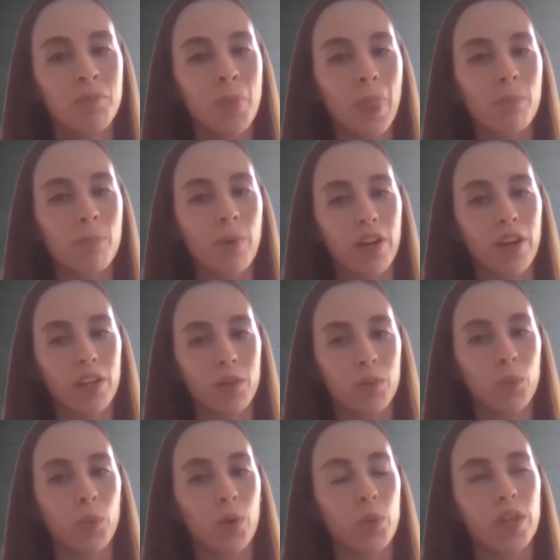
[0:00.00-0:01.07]
But
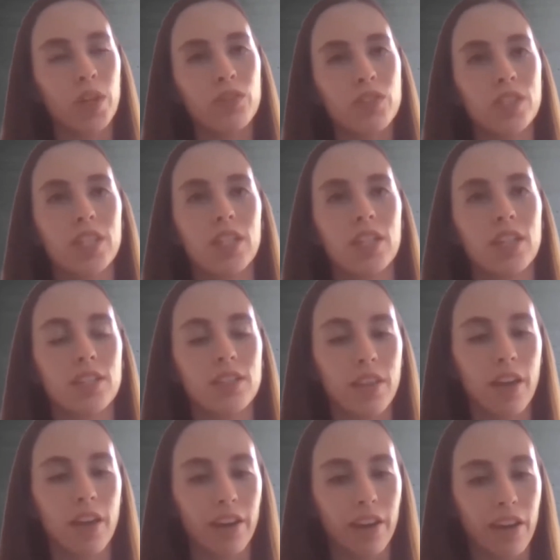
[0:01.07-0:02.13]
what we've seen is
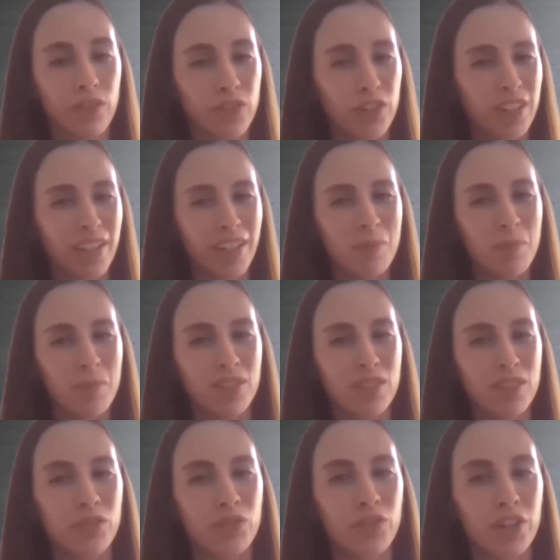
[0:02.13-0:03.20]
that every game is
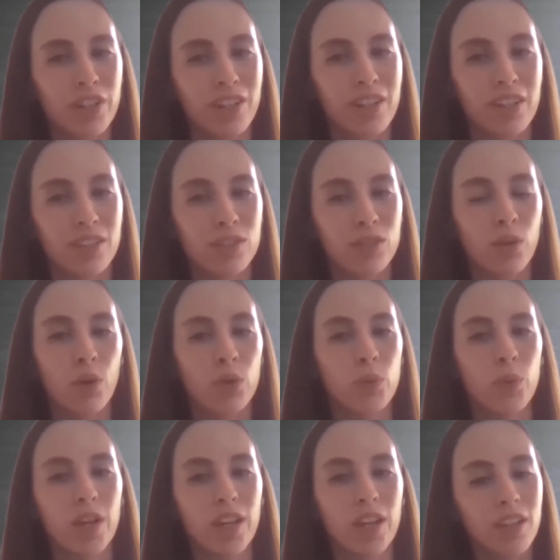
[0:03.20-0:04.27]
different in its own
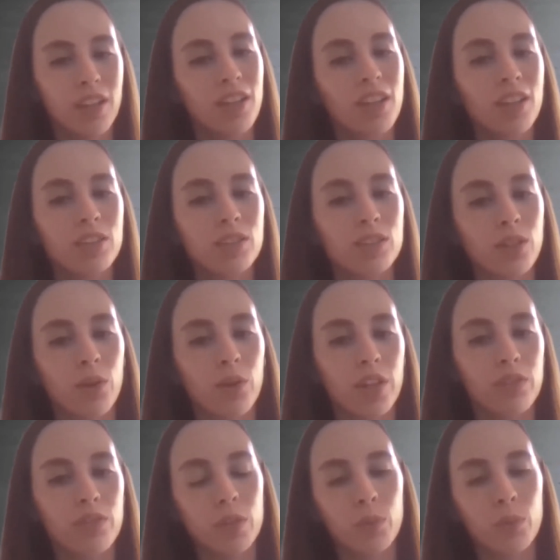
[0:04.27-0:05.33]
way. So
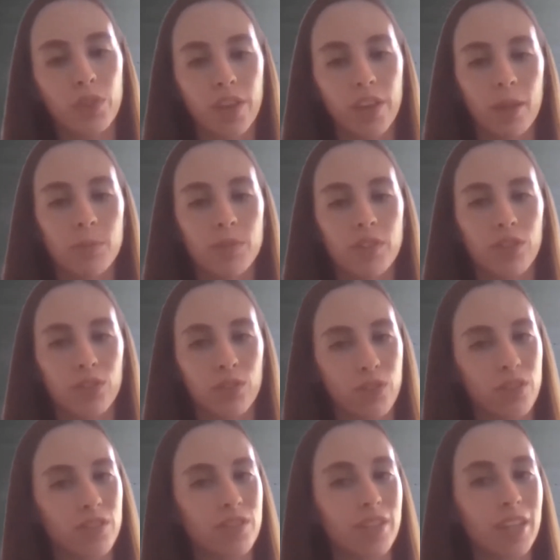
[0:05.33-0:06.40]
even with games under the
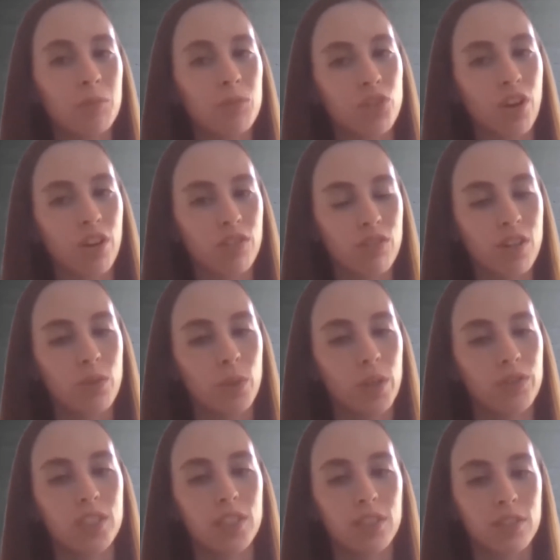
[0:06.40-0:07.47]
same genre, we've
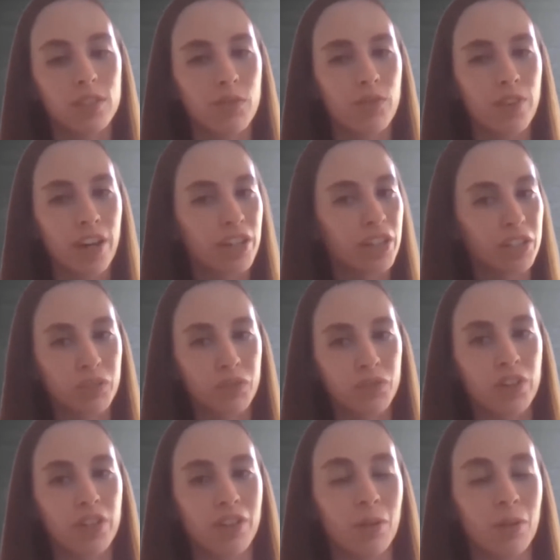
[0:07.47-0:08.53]
seen some very
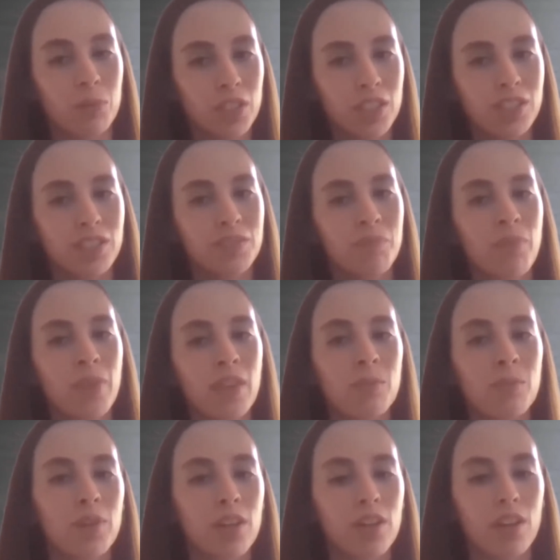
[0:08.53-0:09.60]
different numbers
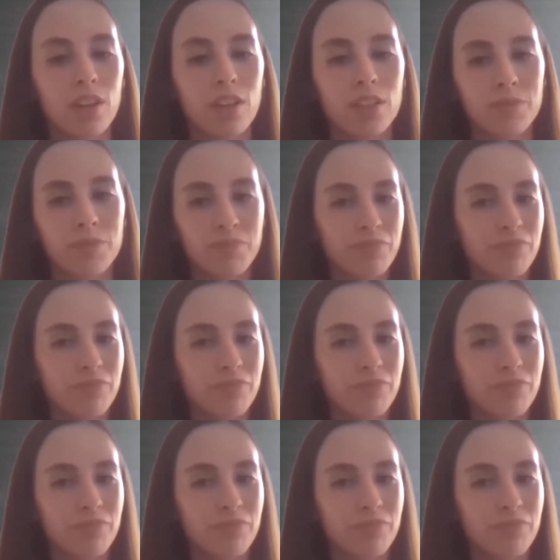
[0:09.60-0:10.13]
because,